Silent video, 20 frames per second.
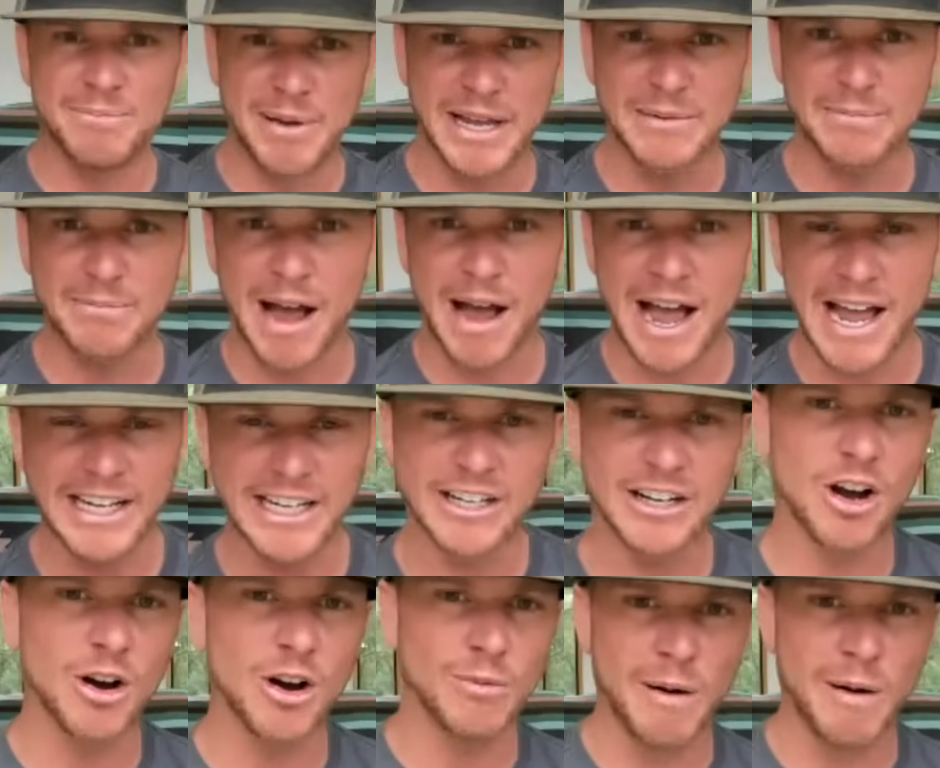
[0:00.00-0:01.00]
Big
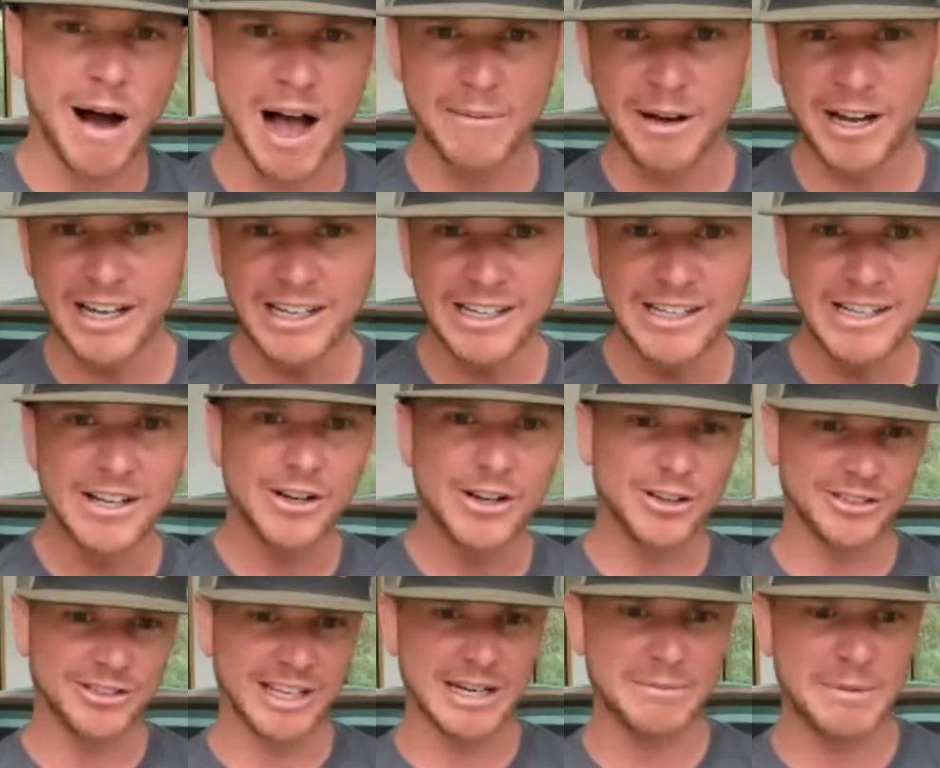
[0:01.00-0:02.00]
Mike Obama
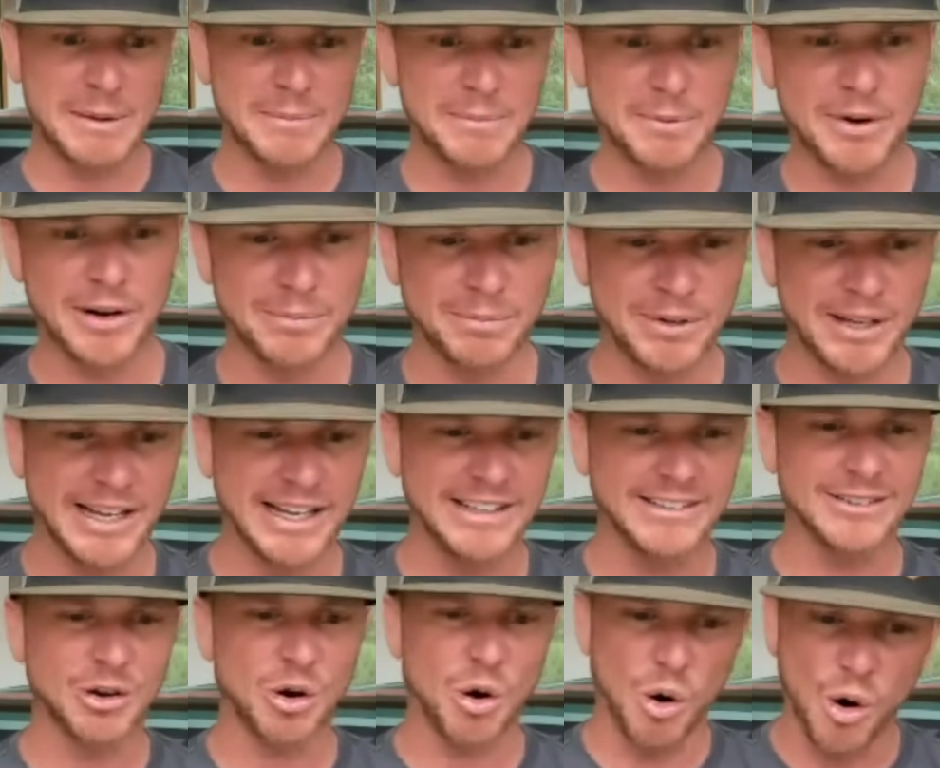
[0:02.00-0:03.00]
who's going to be put in
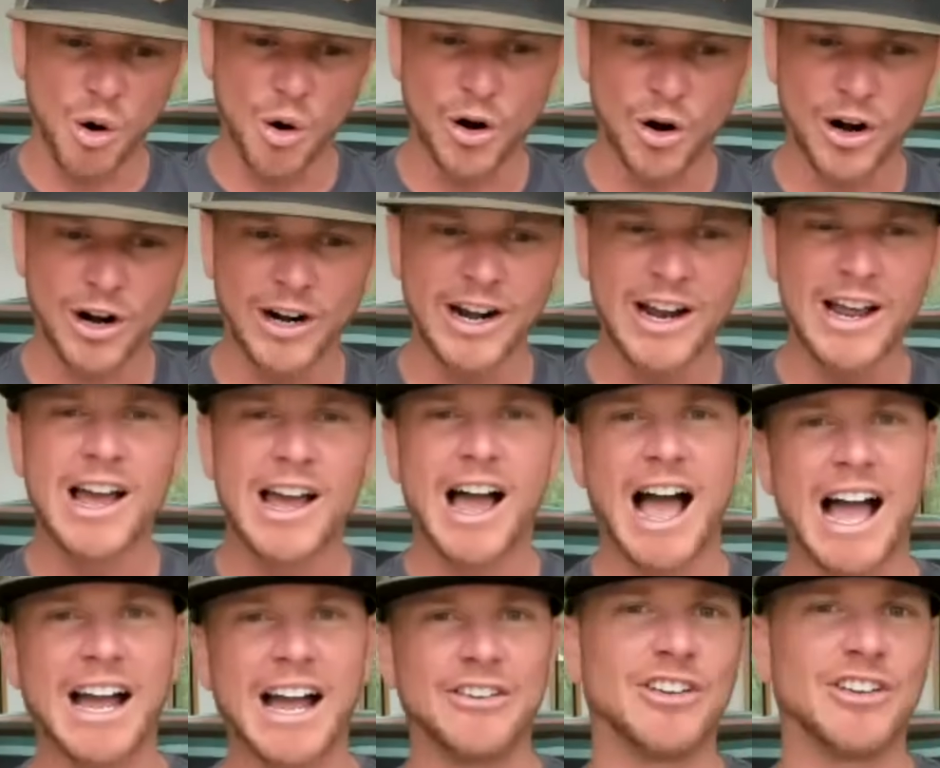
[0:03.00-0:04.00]
place, or
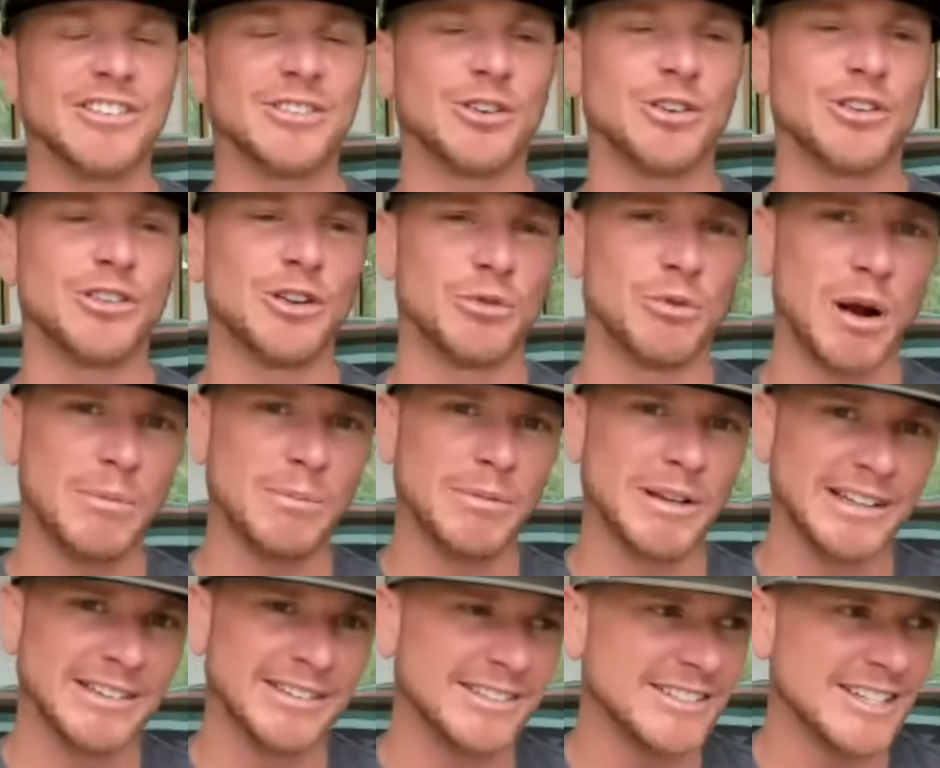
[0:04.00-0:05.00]
I just heard the
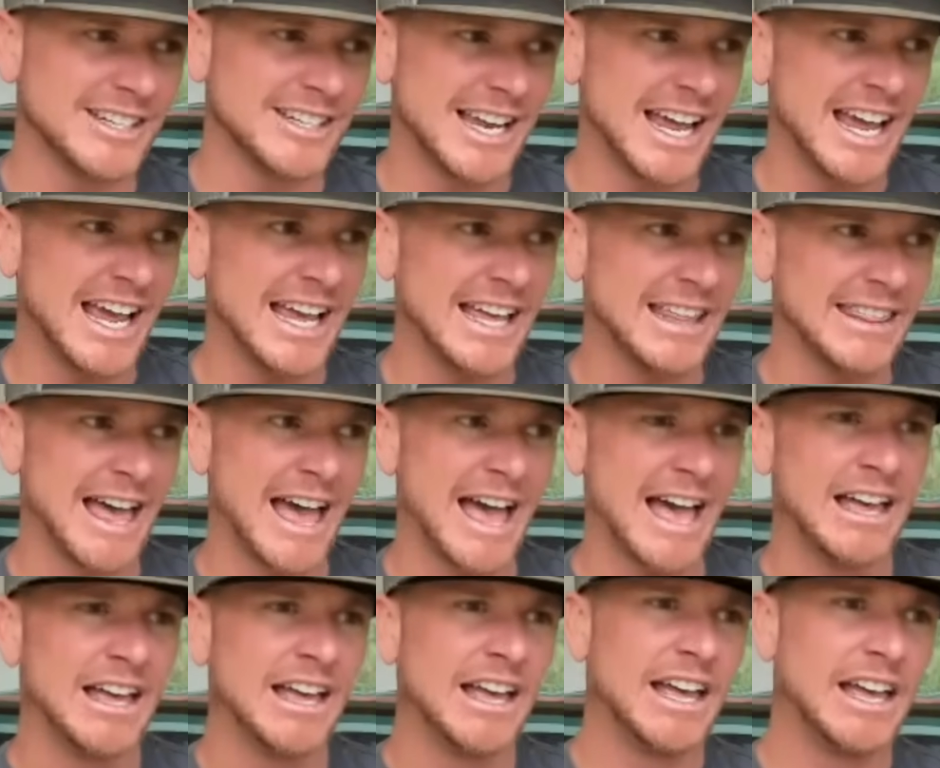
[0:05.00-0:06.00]
rumblings today
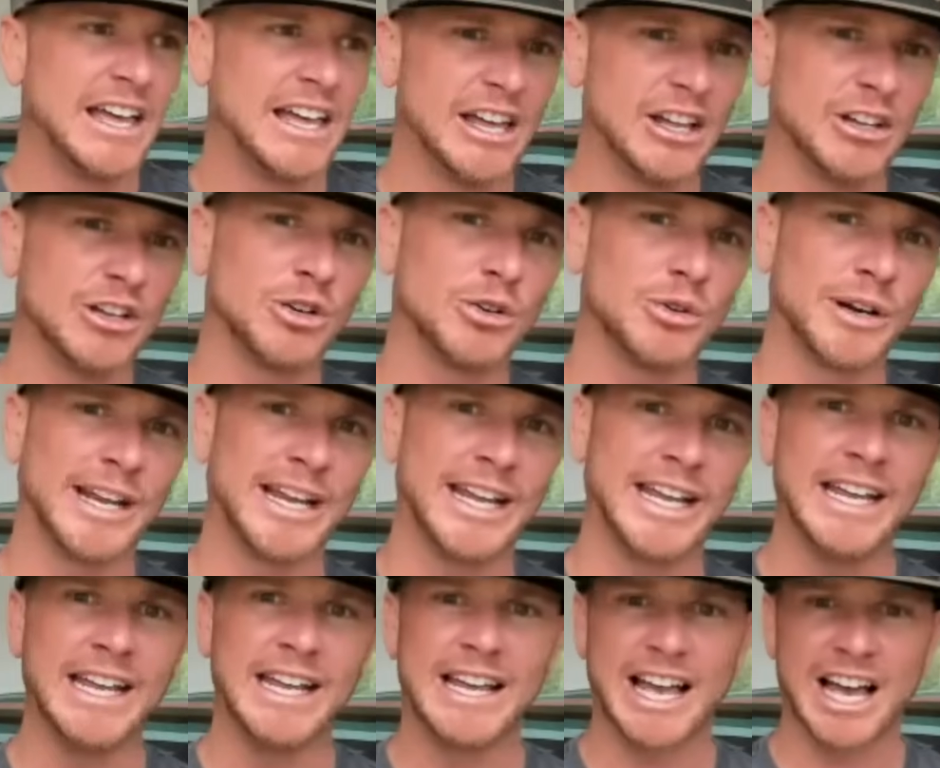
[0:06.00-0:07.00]
that
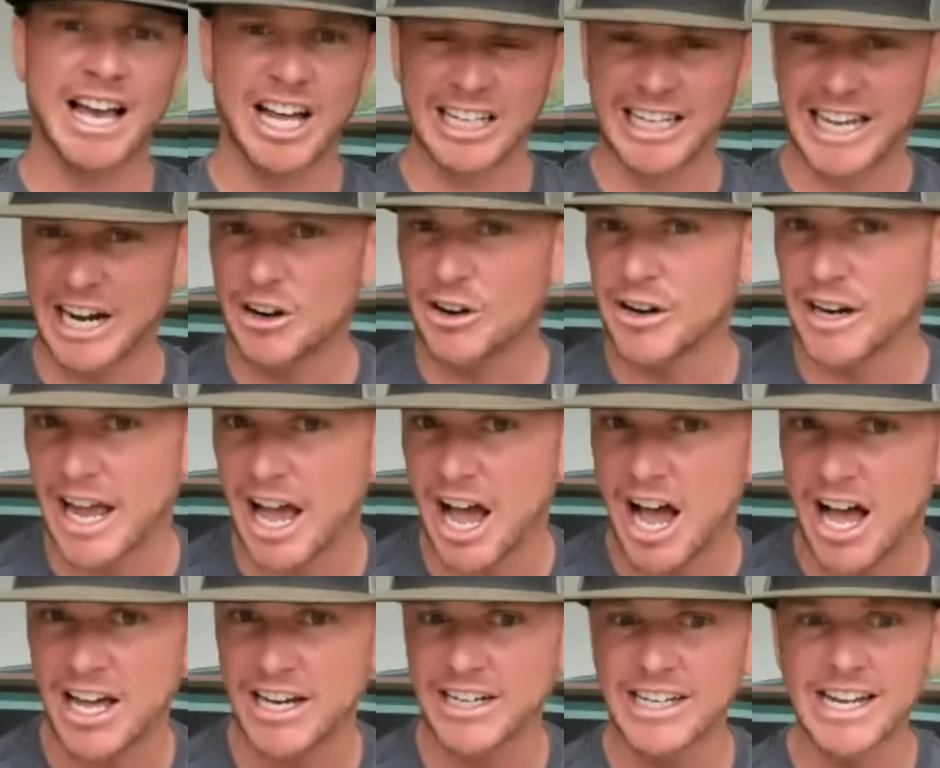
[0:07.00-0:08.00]
Hillary
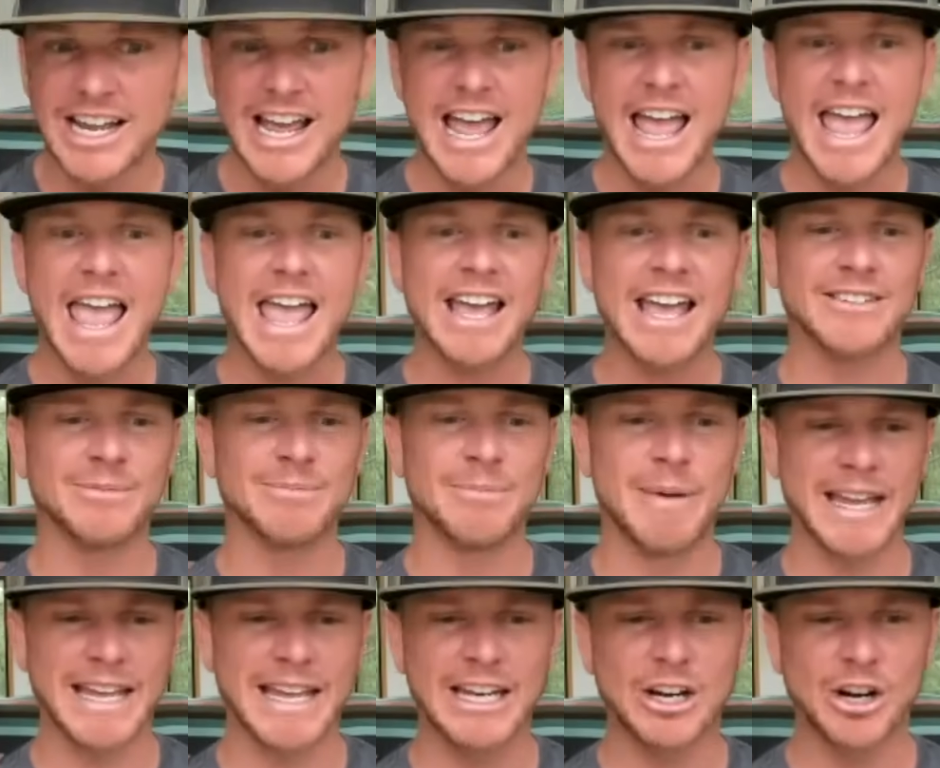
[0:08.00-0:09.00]
Hilarion is
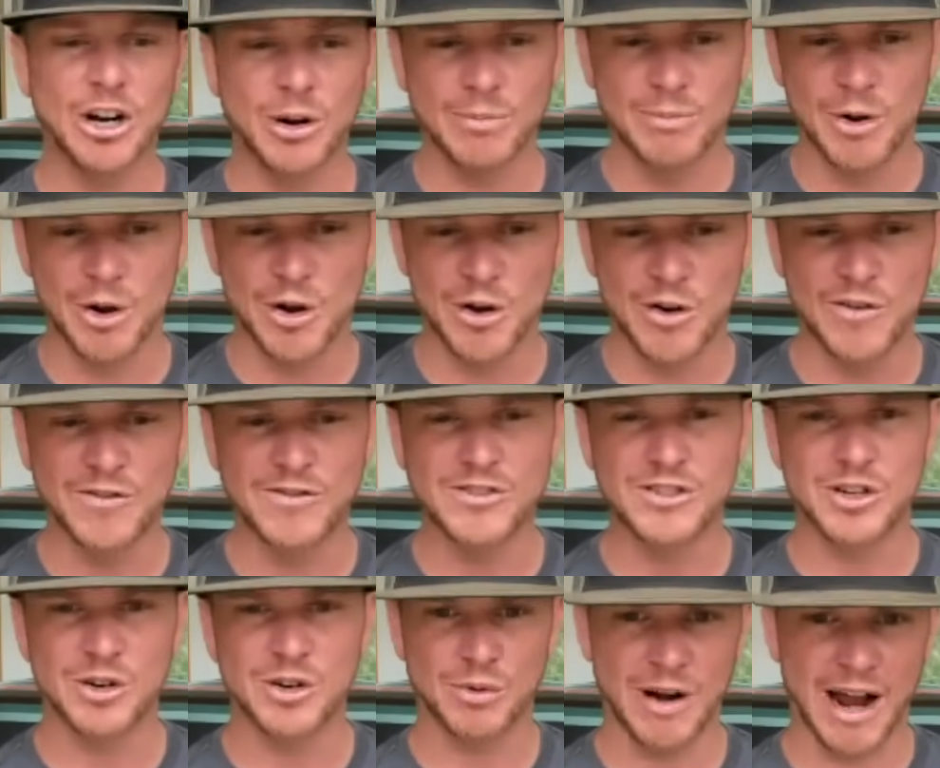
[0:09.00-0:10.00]
making her
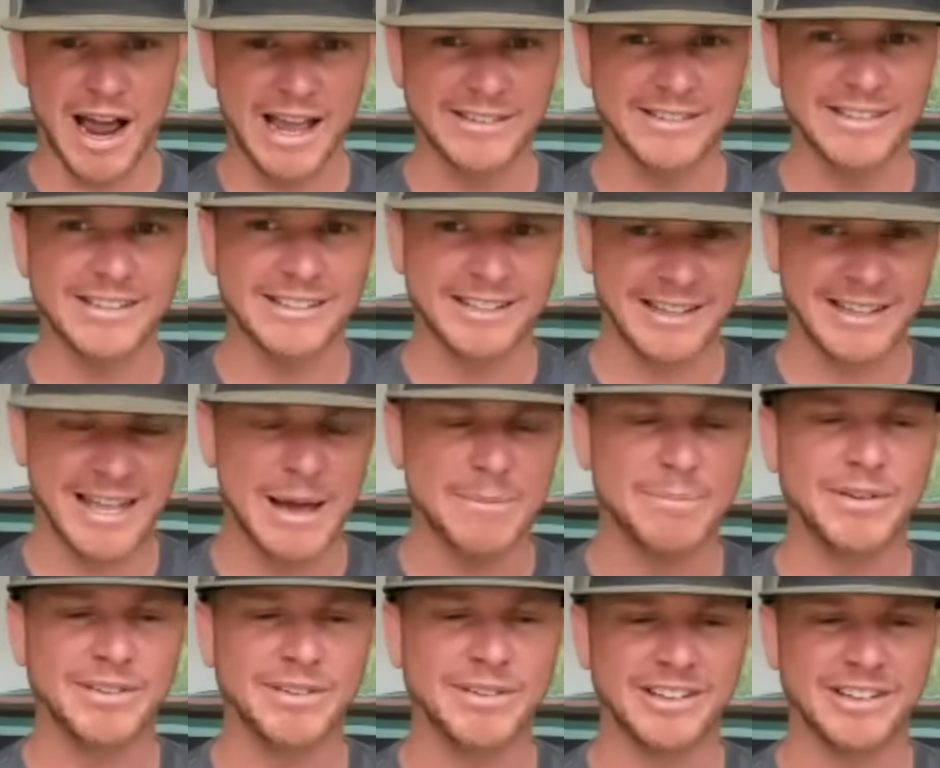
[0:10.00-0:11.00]
move to rise into
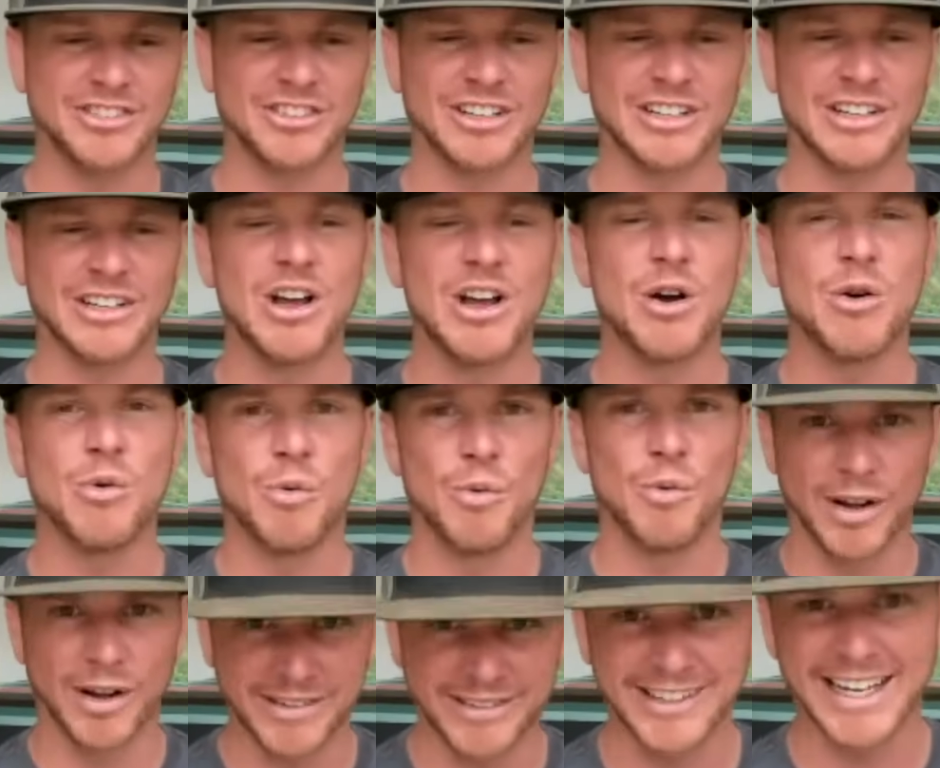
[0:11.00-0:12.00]
that position
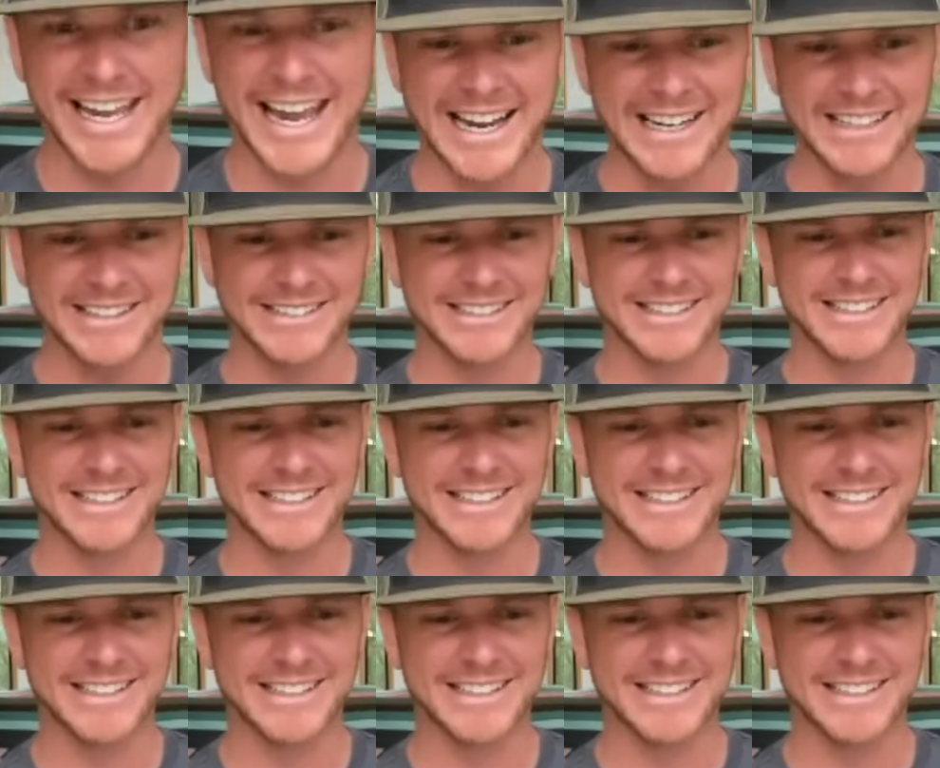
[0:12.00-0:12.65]
once again.